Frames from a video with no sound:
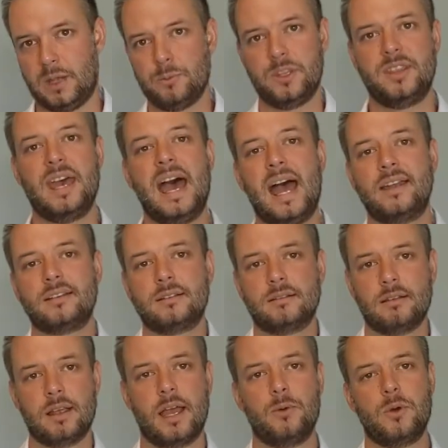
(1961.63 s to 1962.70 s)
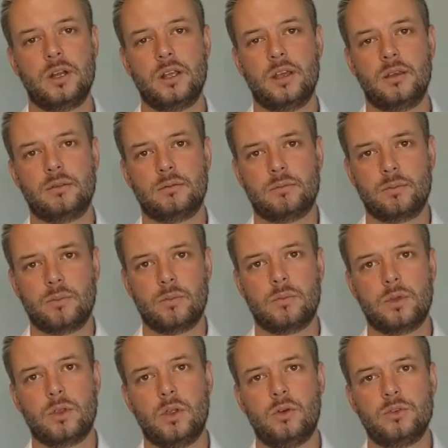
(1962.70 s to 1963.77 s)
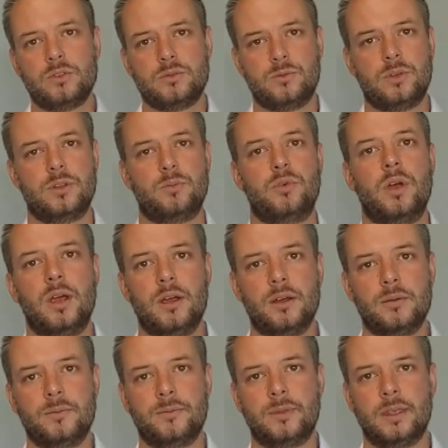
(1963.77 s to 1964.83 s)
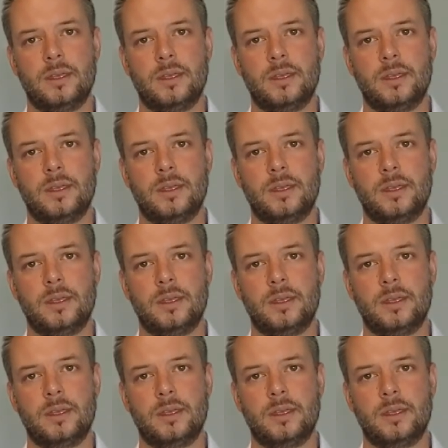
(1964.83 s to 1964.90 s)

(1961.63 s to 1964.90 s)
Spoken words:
And with that, I want to close with a prayer.